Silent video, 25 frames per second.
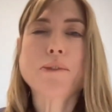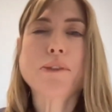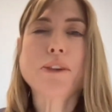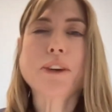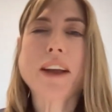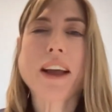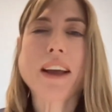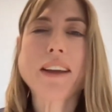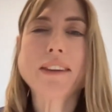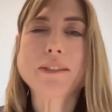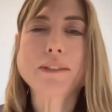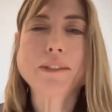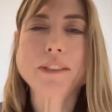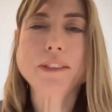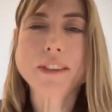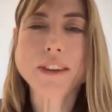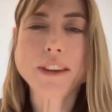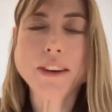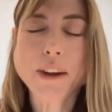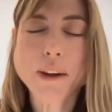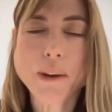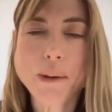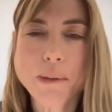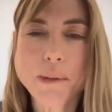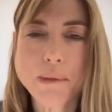Forget,
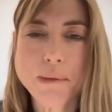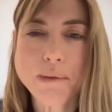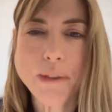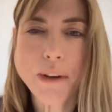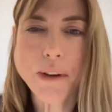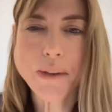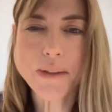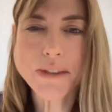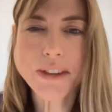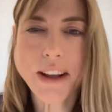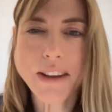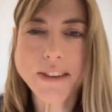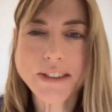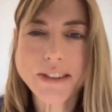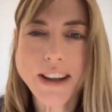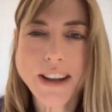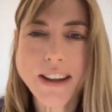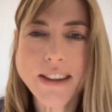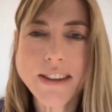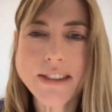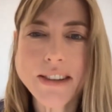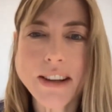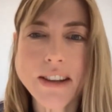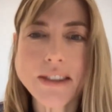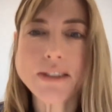folks
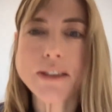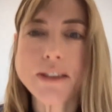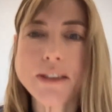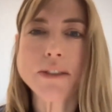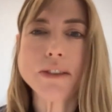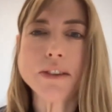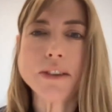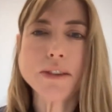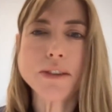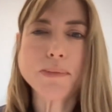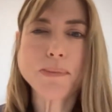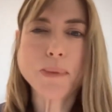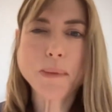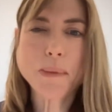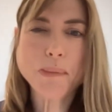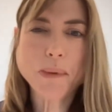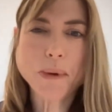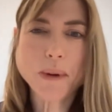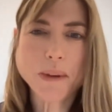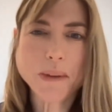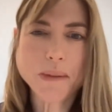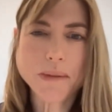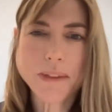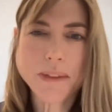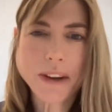outside the States. There's
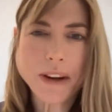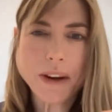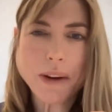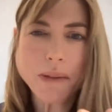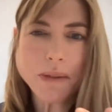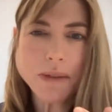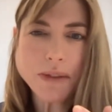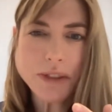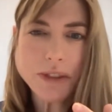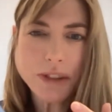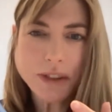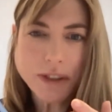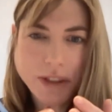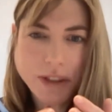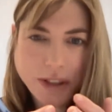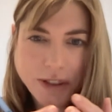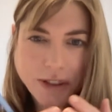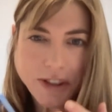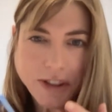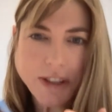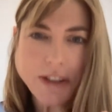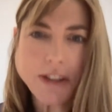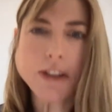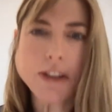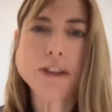people,
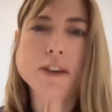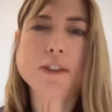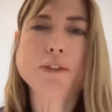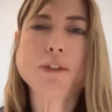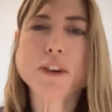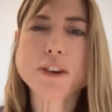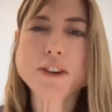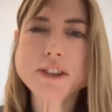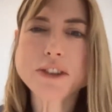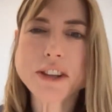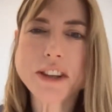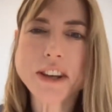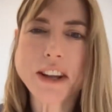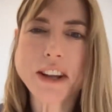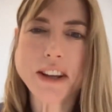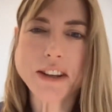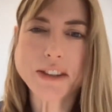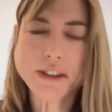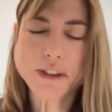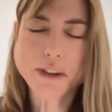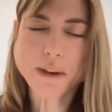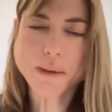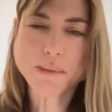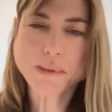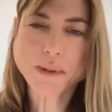there's just a diversity
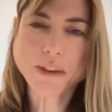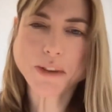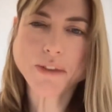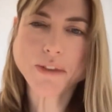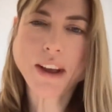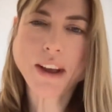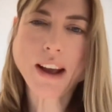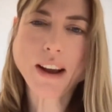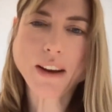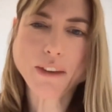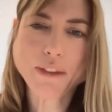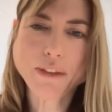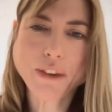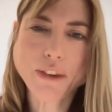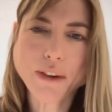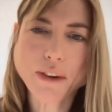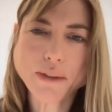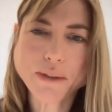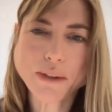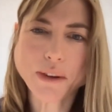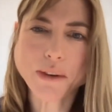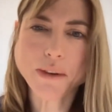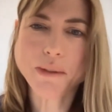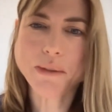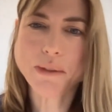in terms of how
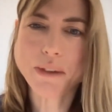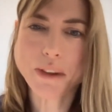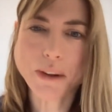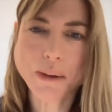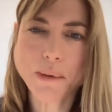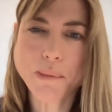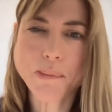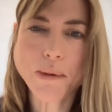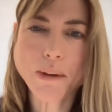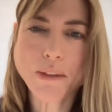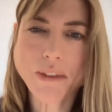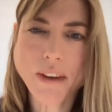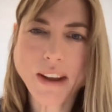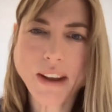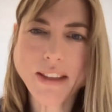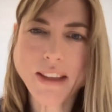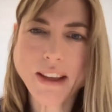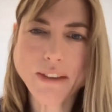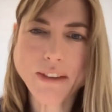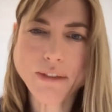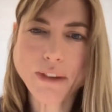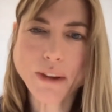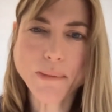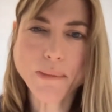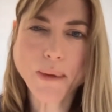folks are, provide
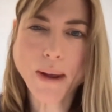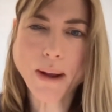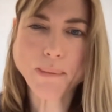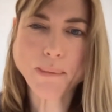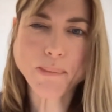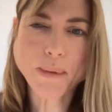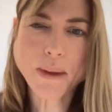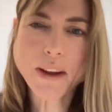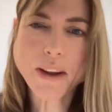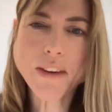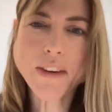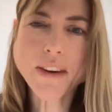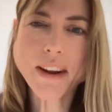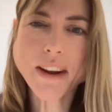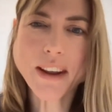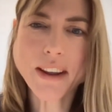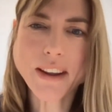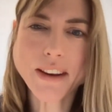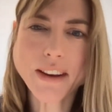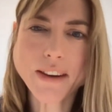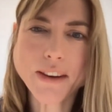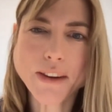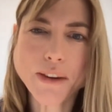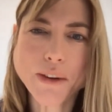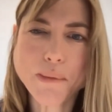that feedback,
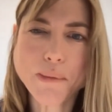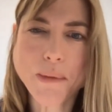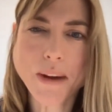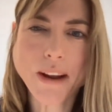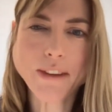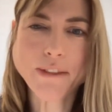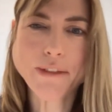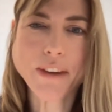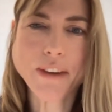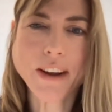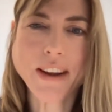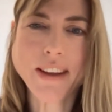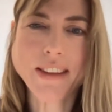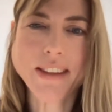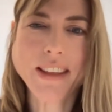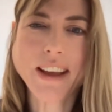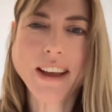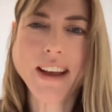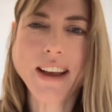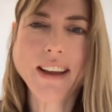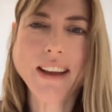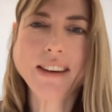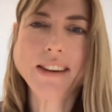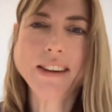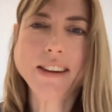period. You might find
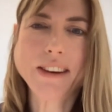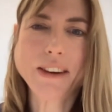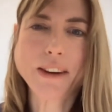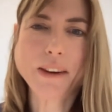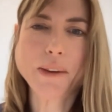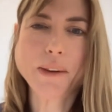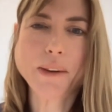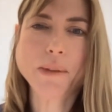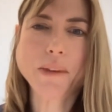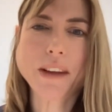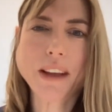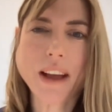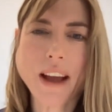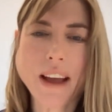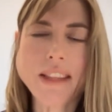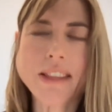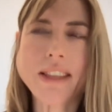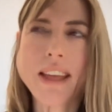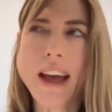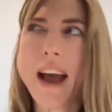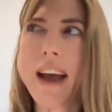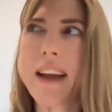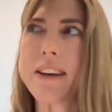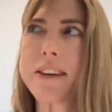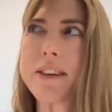that,
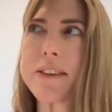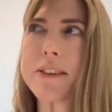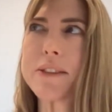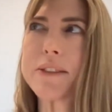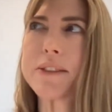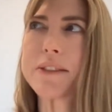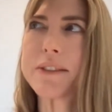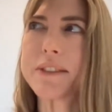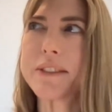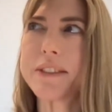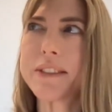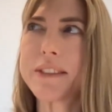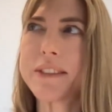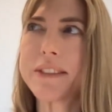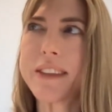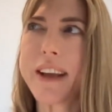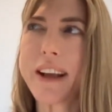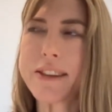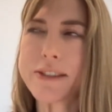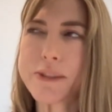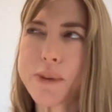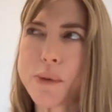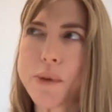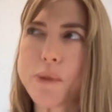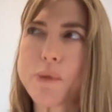
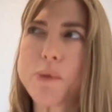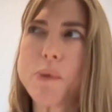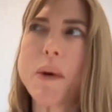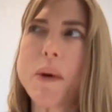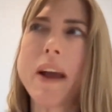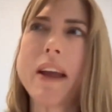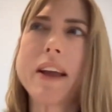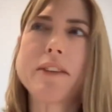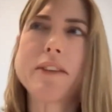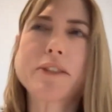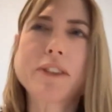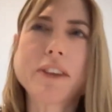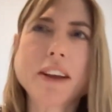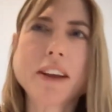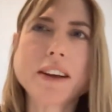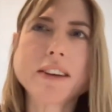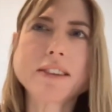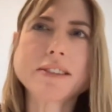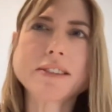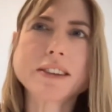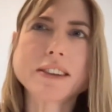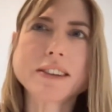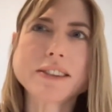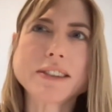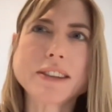that sort of way of
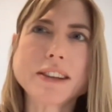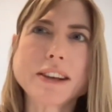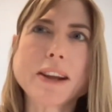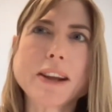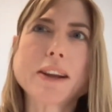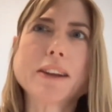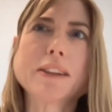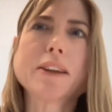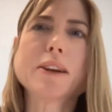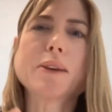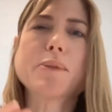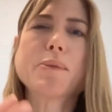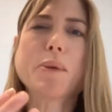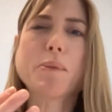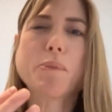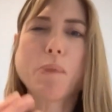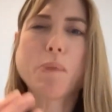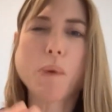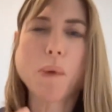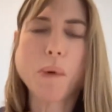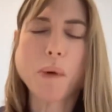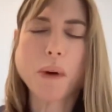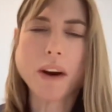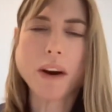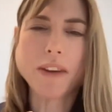soliciting a little bit
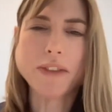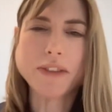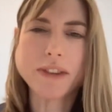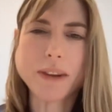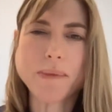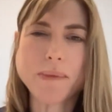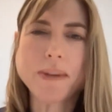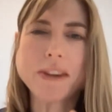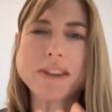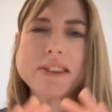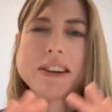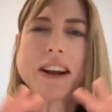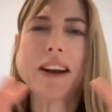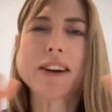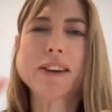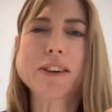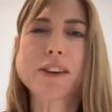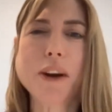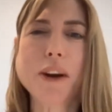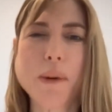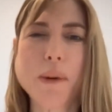more if somebody's not